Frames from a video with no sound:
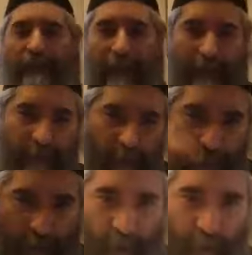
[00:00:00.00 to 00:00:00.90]
yeah? And you
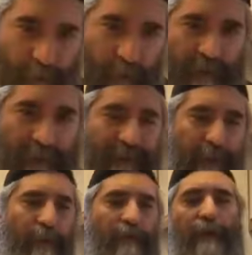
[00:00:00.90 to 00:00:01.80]
want to
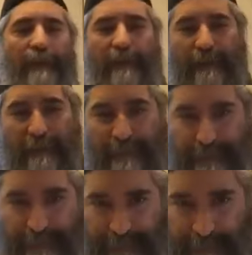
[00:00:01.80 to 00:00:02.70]
step over it.
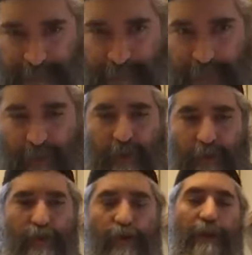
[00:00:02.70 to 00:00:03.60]

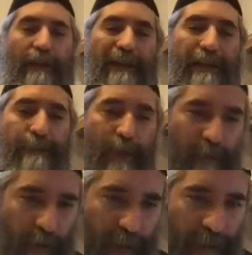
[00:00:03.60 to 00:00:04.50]
So you can leap
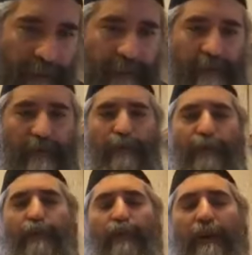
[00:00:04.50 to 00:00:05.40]
over it, is you
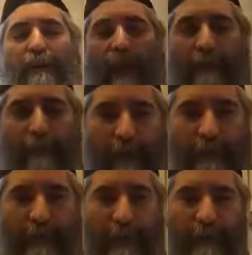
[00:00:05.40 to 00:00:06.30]
put one, you have one
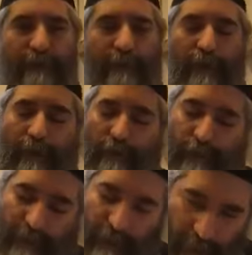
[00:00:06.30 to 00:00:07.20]
foot on the floor and you
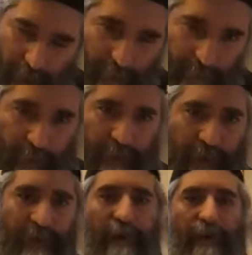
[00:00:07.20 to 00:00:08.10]
put the other foot on
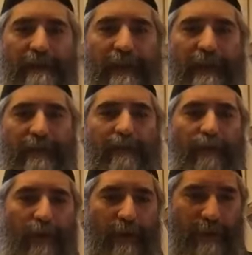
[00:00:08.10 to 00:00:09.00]
the other side of the
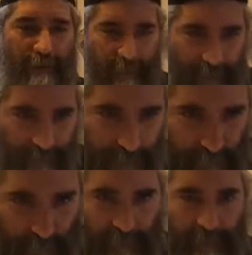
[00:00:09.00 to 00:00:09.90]
water, whatever you
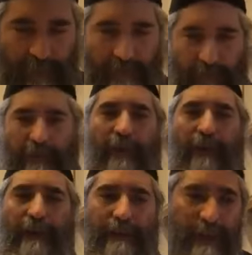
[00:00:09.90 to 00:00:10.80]
want to leap over,
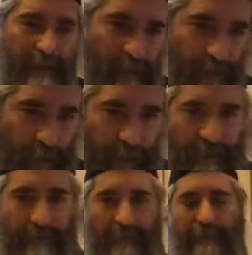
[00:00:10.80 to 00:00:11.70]
and that's it, and you walk
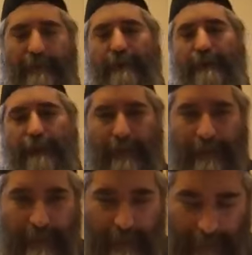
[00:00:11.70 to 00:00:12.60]
out,
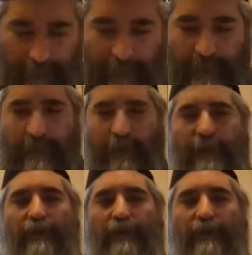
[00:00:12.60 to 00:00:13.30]
right? So